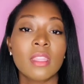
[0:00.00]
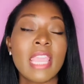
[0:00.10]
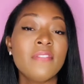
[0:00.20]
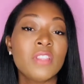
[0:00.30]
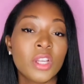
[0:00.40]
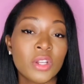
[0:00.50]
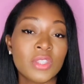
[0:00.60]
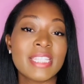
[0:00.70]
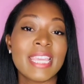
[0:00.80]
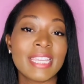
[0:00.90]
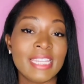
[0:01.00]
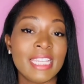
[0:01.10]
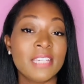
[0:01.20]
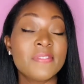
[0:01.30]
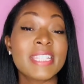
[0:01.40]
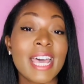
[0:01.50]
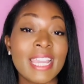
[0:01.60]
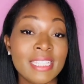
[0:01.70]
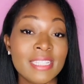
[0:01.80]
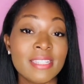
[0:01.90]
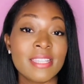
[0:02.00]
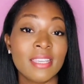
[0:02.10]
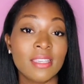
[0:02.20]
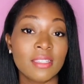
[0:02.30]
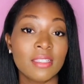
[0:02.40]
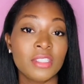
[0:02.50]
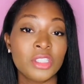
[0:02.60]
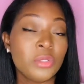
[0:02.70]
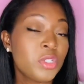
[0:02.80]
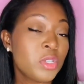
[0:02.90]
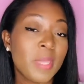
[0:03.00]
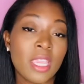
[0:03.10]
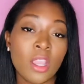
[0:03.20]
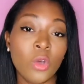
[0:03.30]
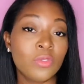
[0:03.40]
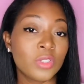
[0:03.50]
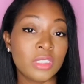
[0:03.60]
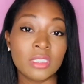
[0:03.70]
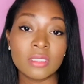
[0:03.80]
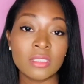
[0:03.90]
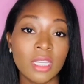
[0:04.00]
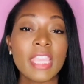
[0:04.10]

They've learned the technique of silence due to being overlooked.